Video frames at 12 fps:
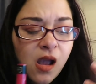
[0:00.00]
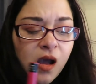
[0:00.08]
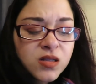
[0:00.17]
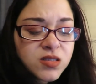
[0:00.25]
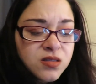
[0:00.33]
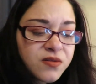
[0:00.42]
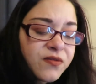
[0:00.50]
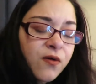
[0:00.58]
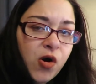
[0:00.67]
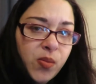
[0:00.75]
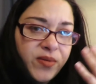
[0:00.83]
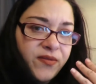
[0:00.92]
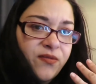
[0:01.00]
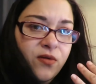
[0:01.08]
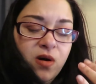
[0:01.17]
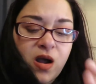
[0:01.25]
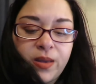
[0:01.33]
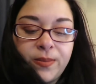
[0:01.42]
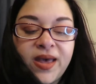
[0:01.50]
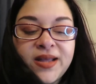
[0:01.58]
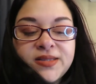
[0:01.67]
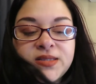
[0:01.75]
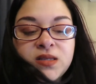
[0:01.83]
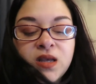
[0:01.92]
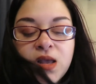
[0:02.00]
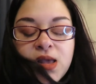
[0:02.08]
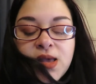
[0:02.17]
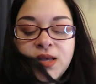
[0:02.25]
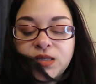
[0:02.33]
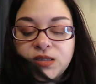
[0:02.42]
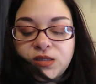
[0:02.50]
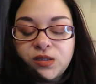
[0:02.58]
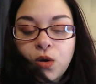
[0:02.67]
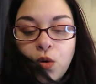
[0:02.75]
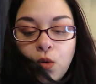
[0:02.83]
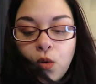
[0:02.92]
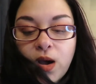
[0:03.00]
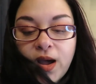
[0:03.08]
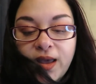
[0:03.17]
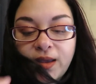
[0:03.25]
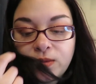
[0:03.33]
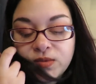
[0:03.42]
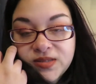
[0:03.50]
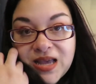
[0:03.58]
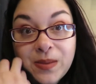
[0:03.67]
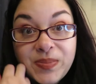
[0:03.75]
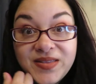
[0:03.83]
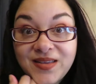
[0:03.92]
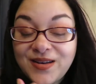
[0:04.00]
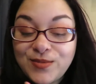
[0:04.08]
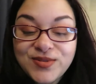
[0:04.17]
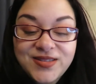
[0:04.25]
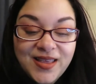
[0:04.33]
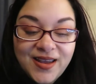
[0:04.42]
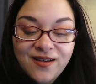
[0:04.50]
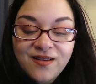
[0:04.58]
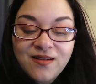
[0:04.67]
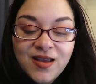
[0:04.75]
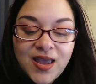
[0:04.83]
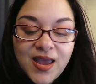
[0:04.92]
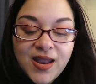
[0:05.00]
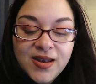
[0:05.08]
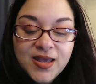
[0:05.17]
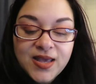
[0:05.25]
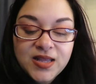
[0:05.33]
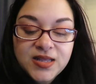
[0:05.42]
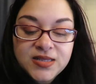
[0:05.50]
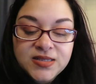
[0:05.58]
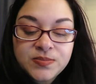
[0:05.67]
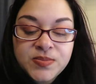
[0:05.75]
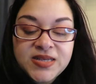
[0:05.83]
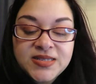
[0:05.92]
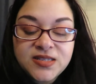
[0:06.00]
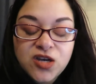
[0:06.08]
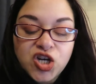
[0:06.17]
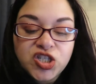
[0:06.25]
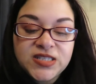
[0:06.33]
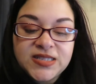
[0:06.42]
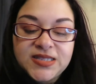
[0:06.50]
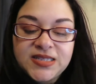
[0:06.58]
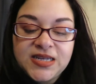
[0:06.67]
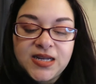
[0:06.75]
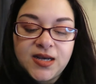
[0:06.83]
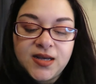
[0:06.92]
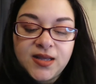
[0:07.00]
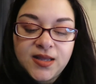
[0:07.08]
on sephora before imats so i was happy that it was there and it is miss argentina